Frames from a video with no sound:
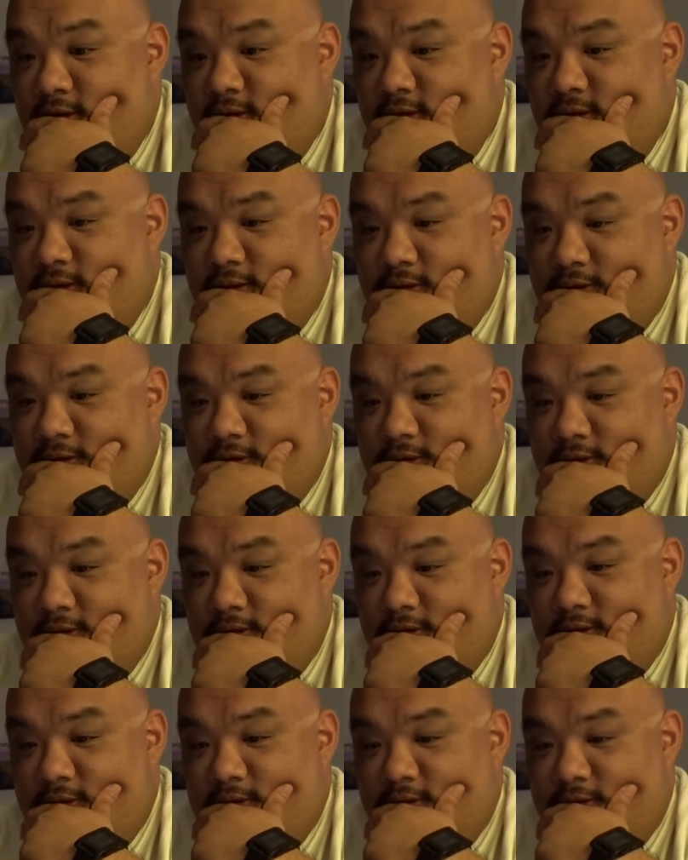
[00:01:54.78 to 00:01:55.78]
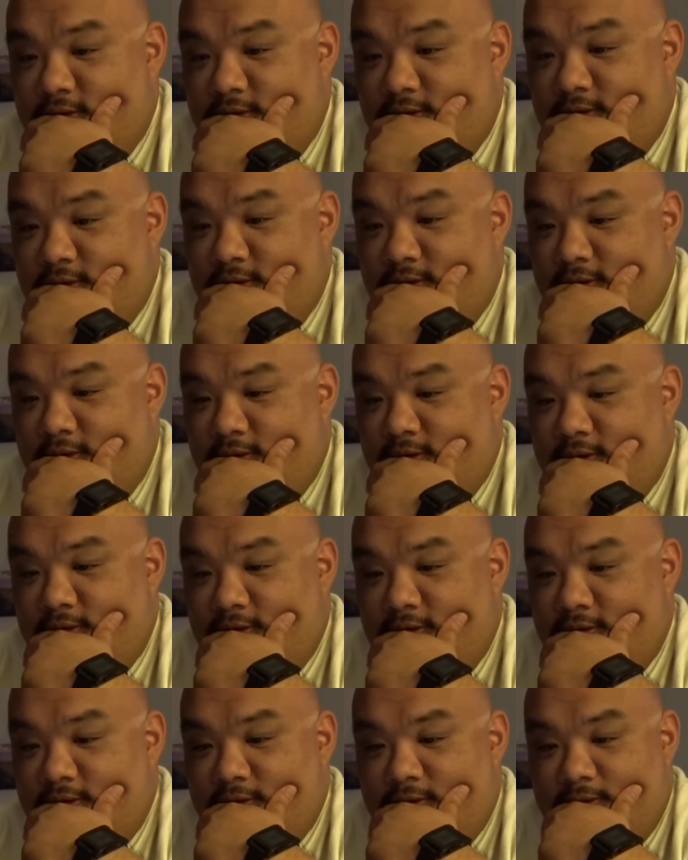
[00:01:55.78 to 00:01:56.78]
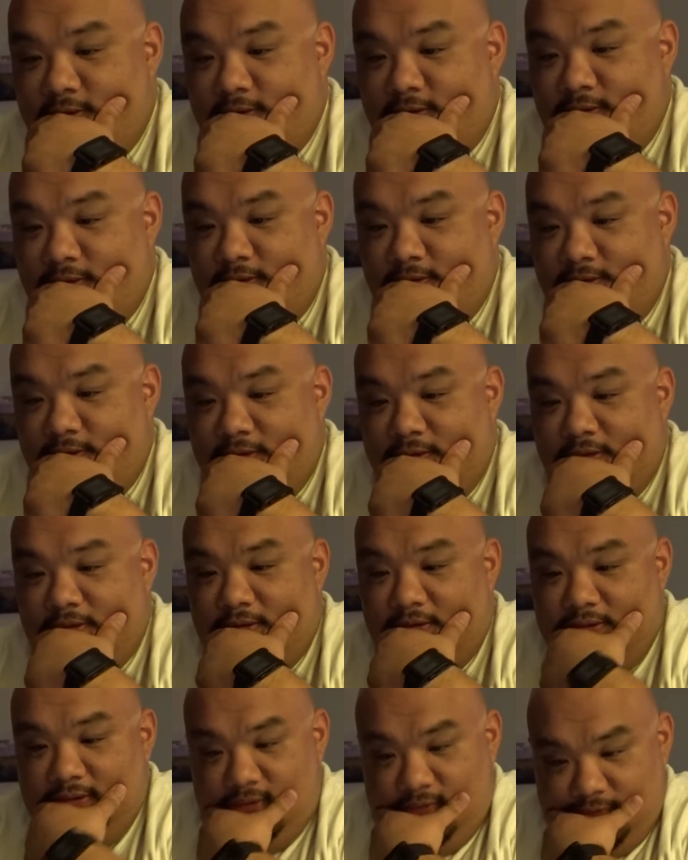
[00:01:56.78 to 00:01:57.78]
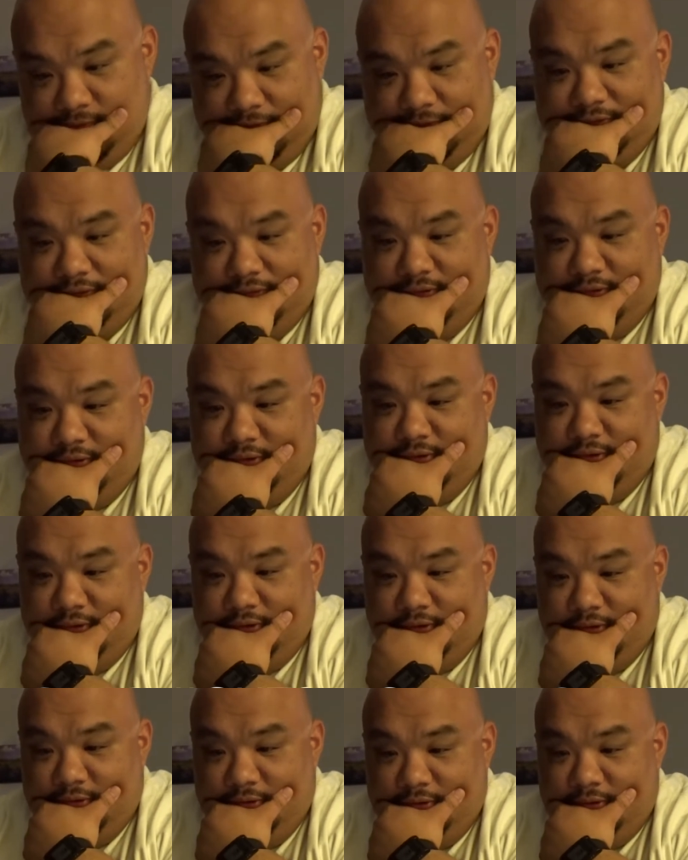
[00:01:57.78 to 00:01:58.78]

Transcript: Nobody speaks.